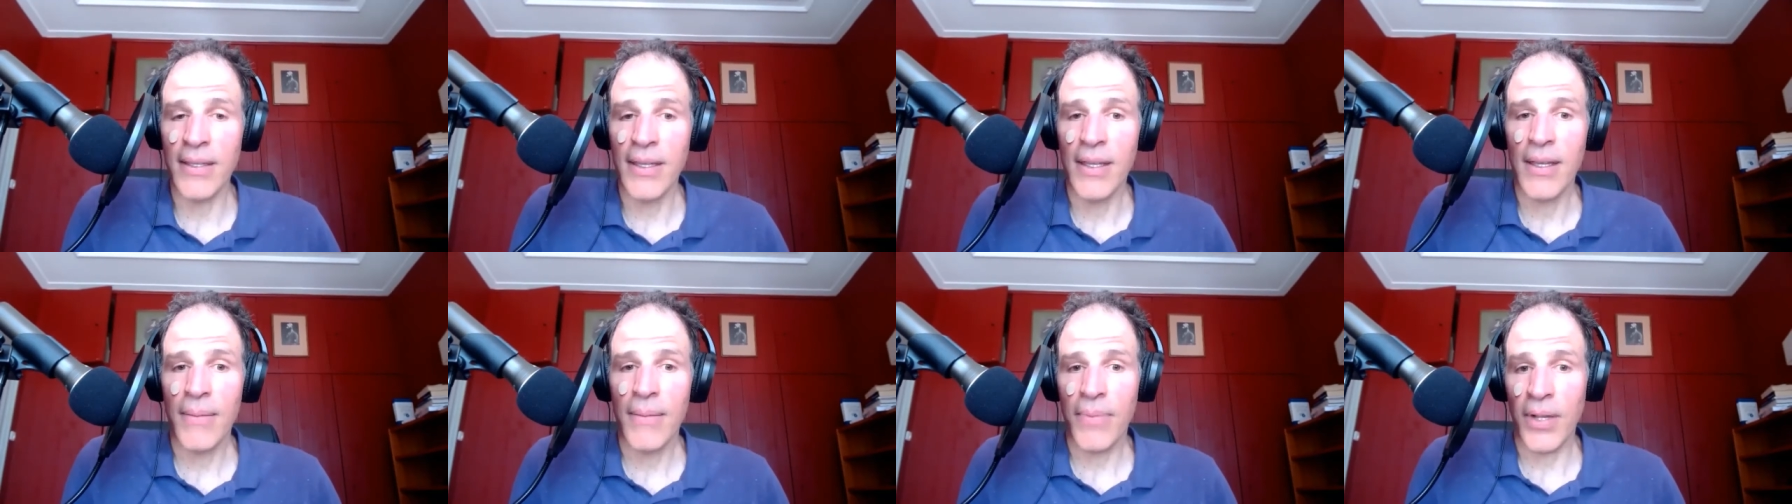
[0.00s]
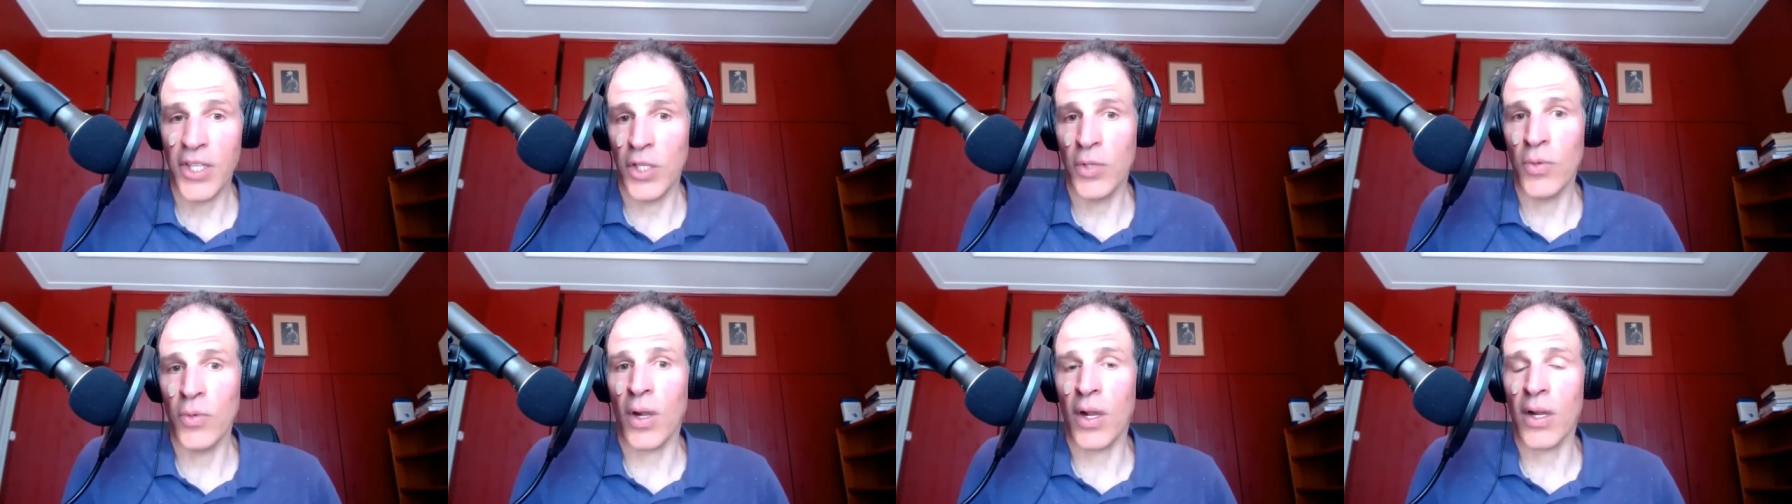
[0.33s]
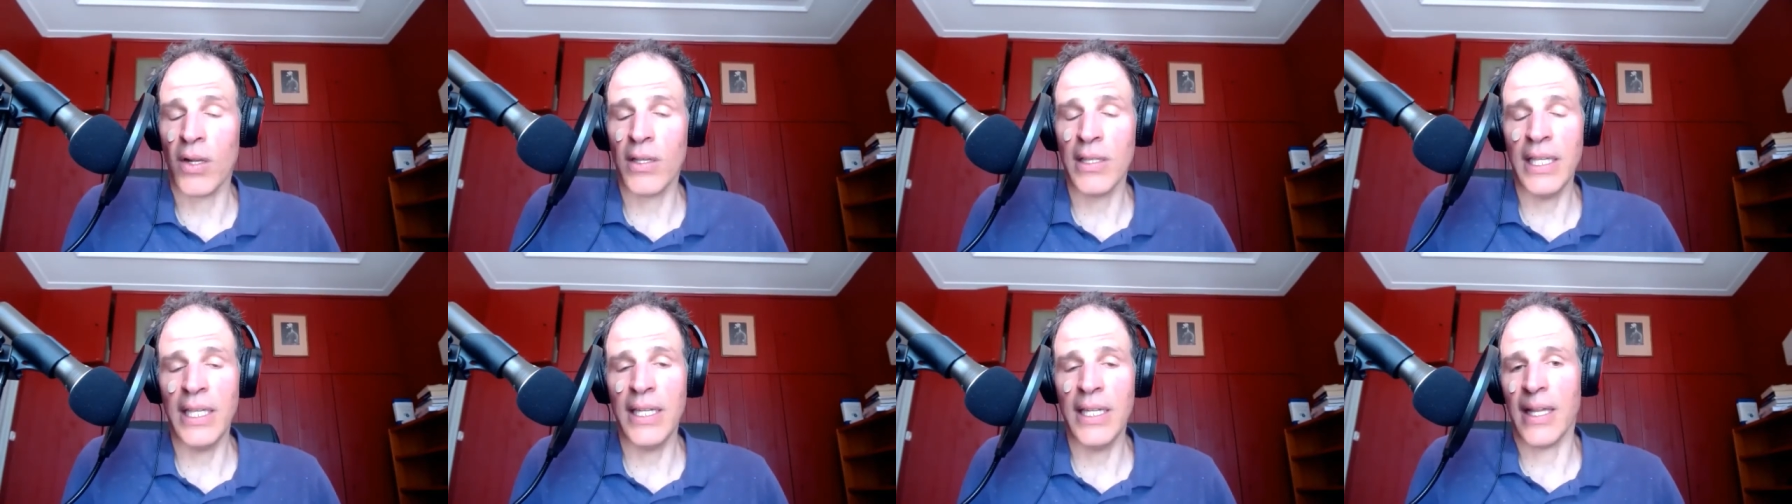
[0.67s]
but you
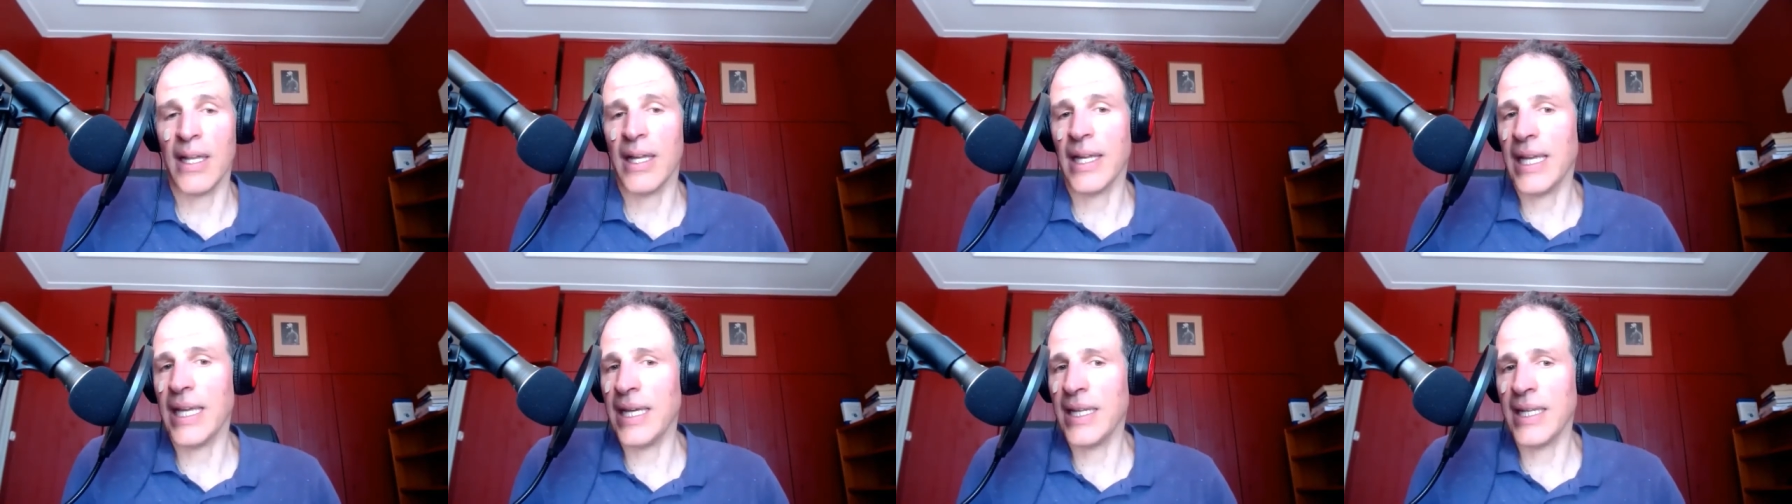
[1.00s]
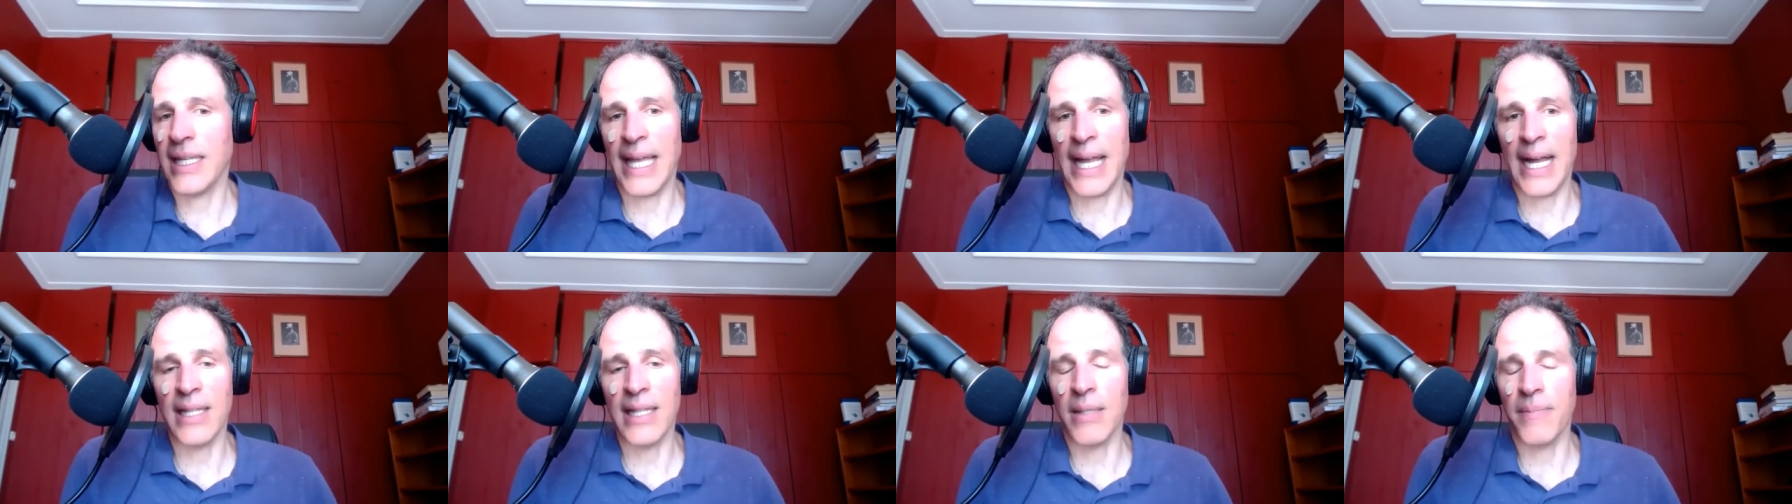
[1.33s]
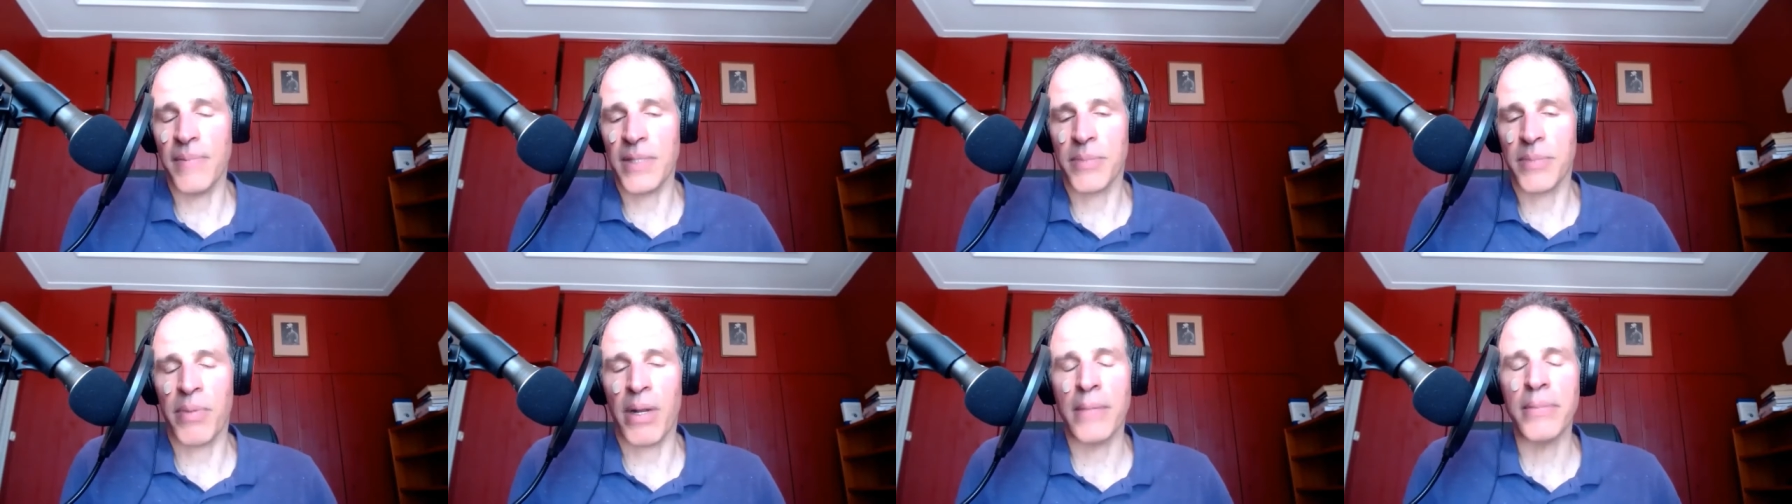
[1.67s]
are leading. Again, Gallup
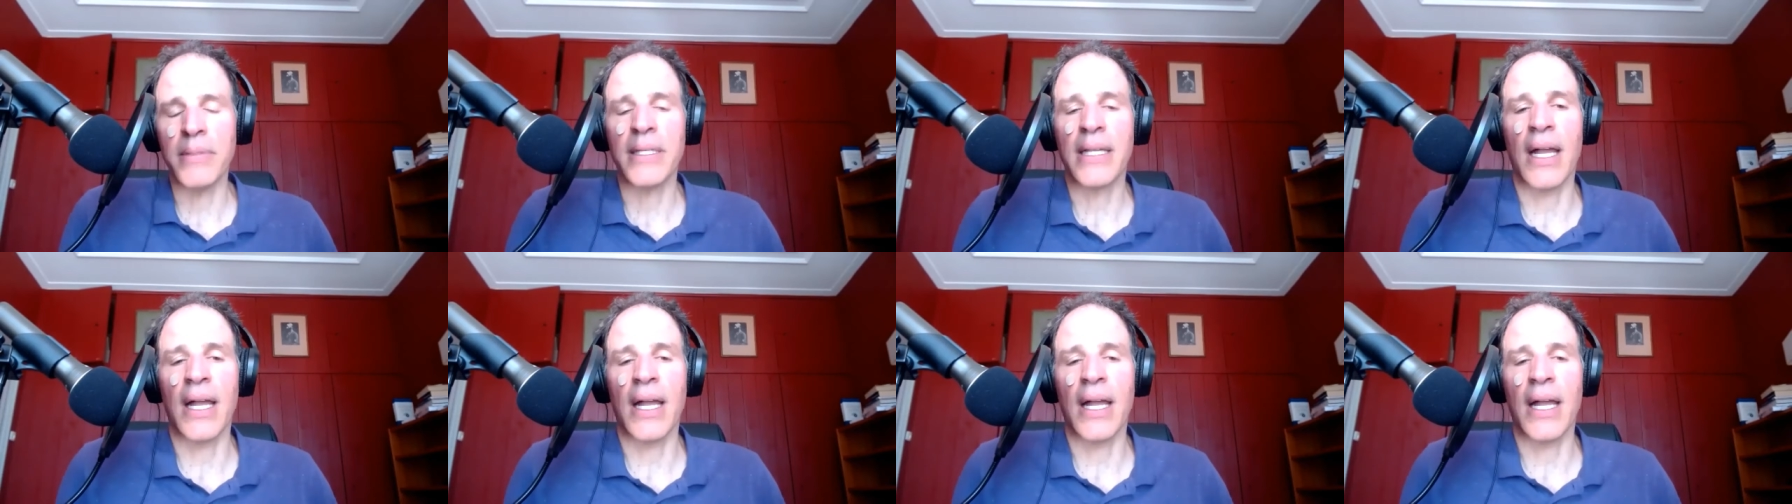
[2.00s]
has probably